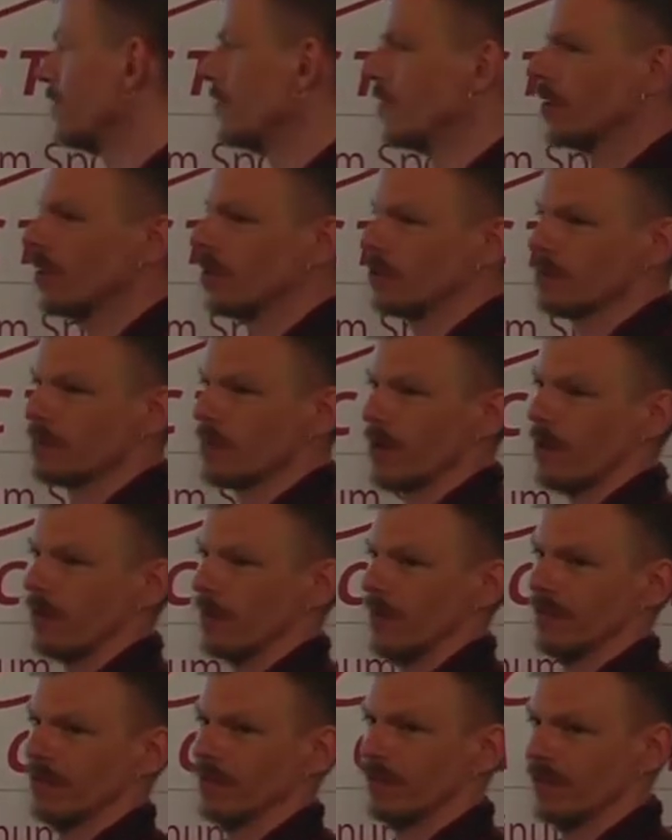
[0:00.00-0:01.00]
no
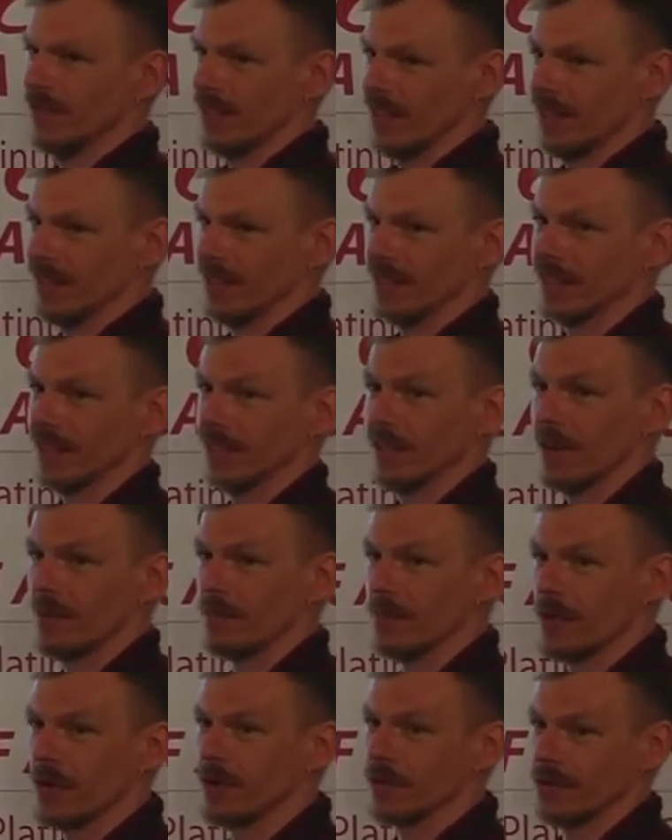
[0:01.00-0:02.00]
problem fitting their
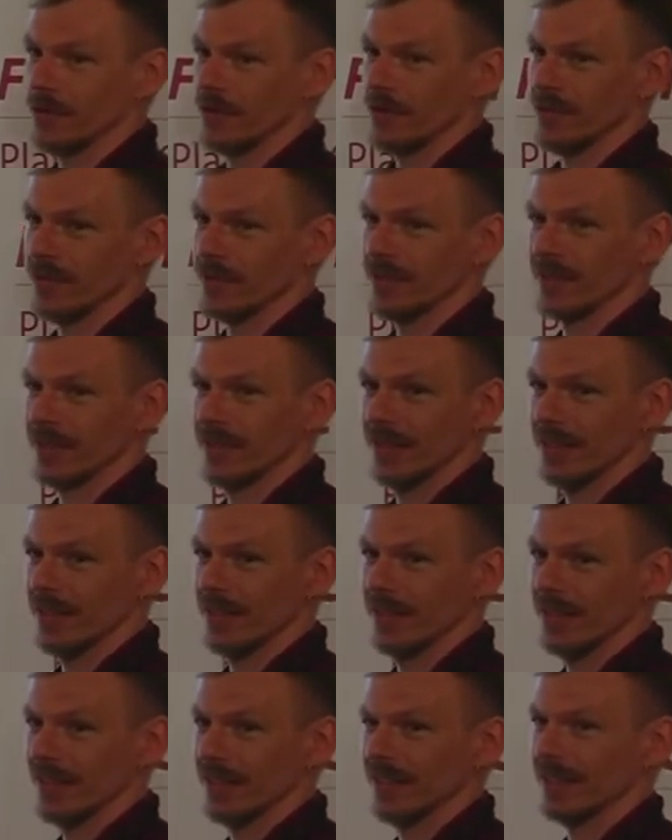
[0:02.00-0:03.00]
processes
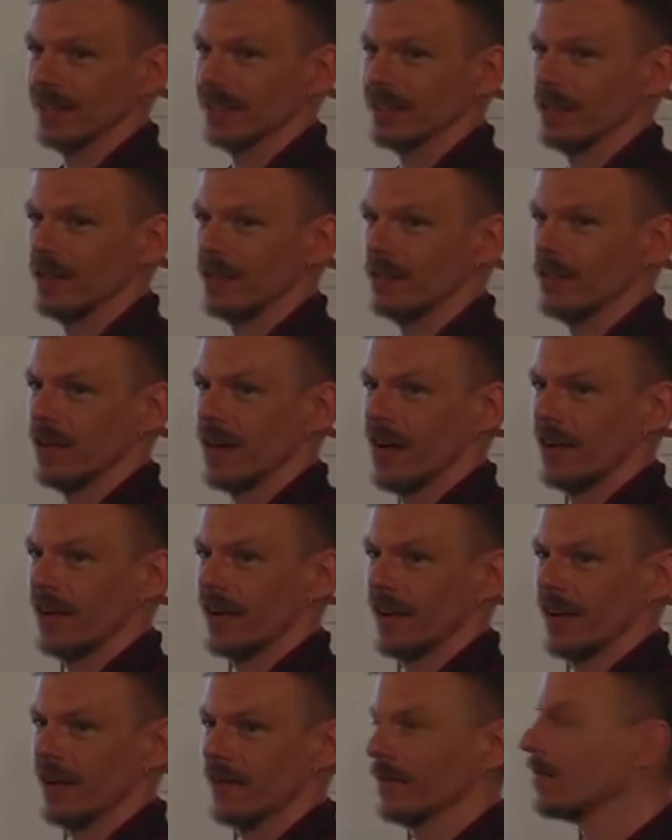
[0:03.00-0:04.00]
in this low
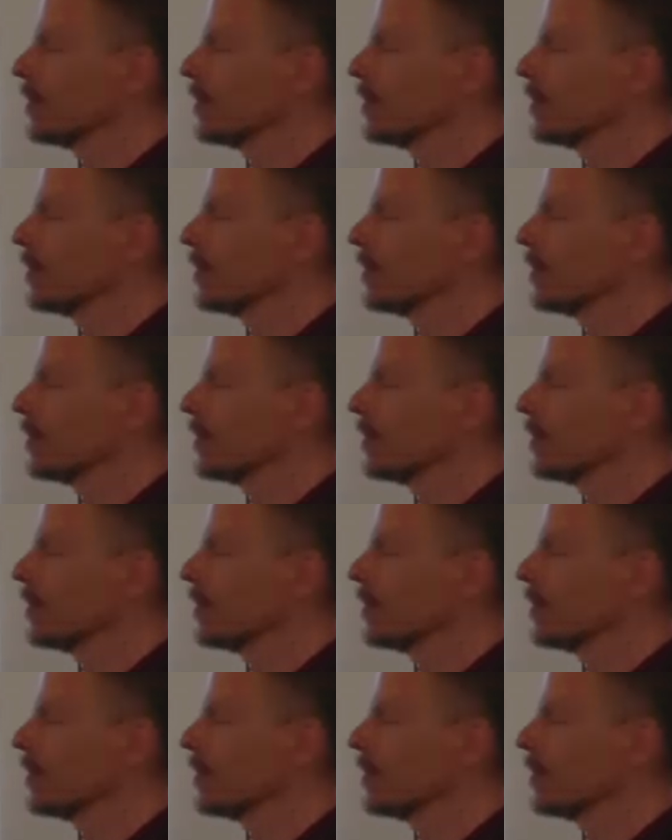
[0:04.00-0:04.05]
area.